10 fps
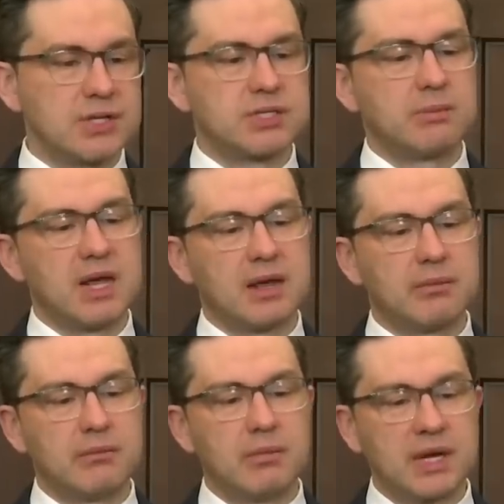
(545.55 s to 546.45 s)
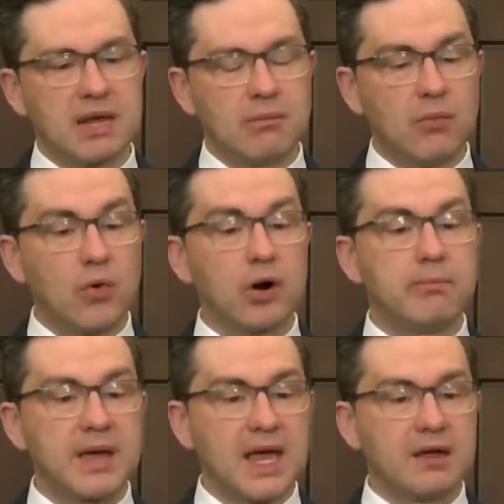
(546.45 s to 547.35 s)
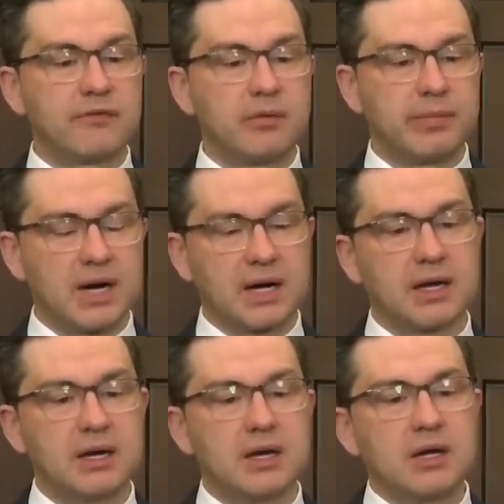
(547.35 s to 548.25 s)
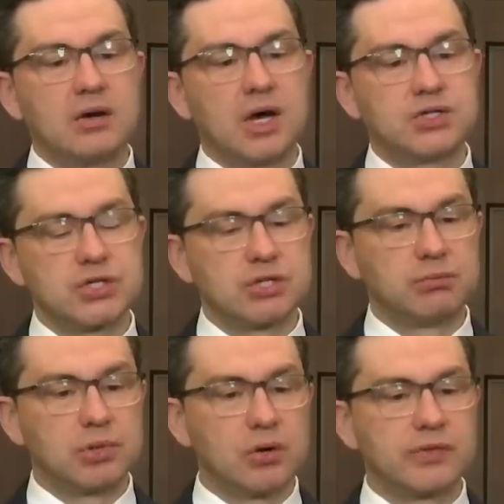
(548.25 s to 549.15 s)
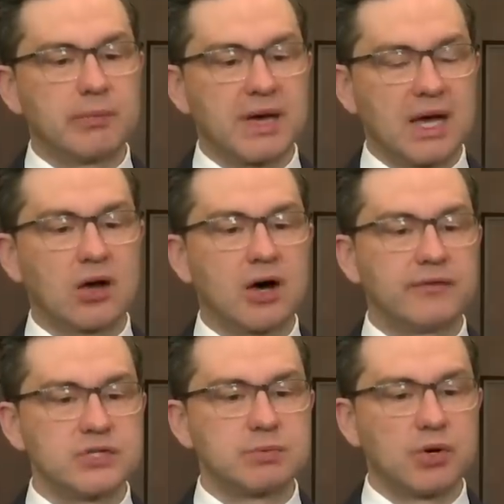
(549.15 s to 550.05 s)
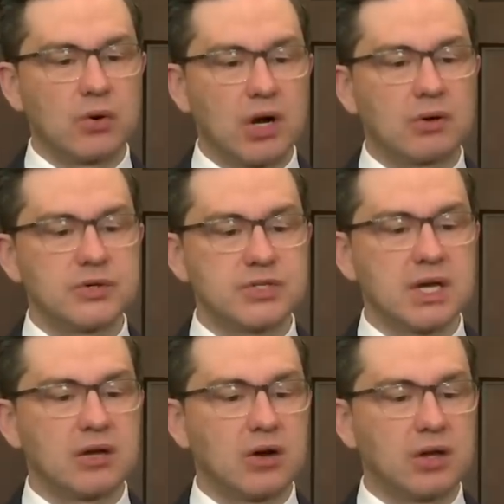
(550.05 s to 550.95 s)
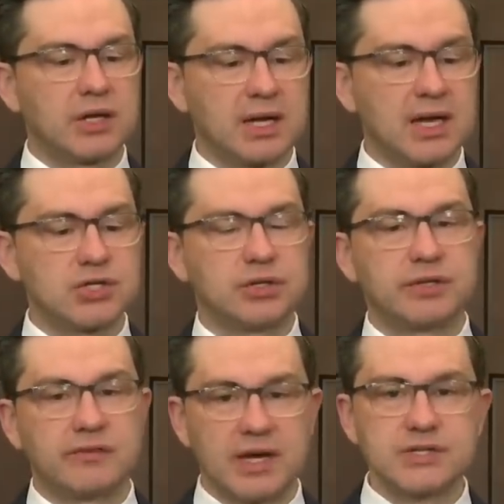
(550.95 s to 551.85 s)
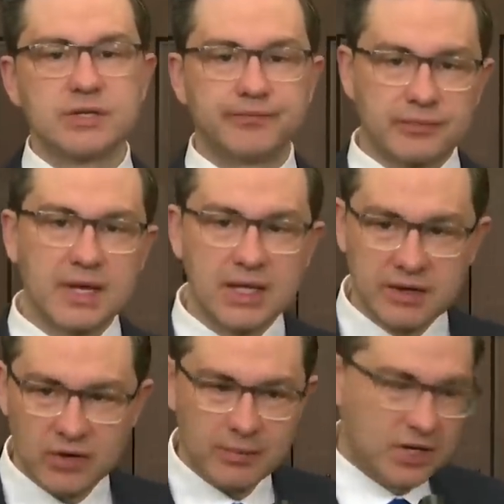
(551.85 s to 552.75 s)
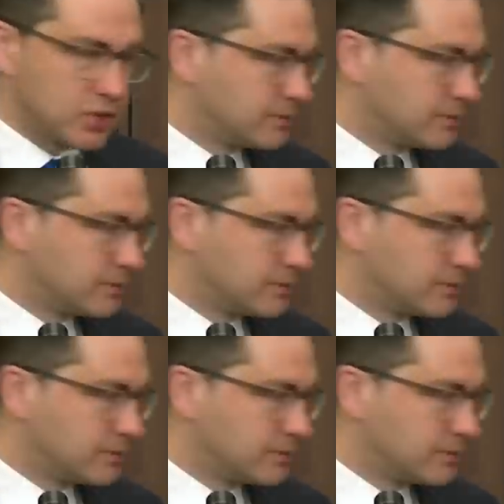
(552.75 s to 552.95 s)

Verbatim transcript: It's to make get more bang for buck, not just to bloat the back office bureaucracy and call it national defense. Sorry, Thank you very much.